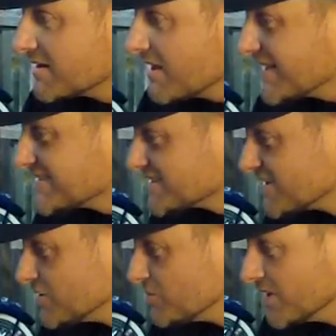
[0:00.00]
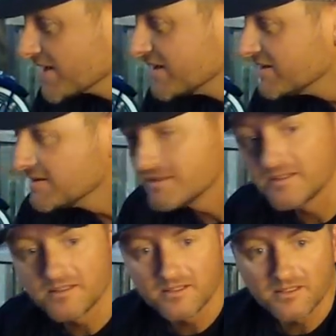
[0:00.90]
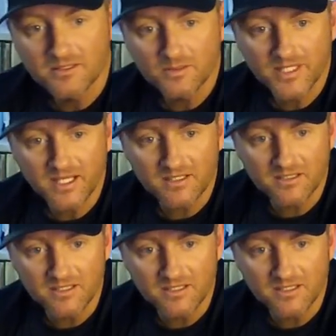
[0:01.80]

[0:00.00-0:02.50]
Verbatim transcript: that's just a little bug. We got a little,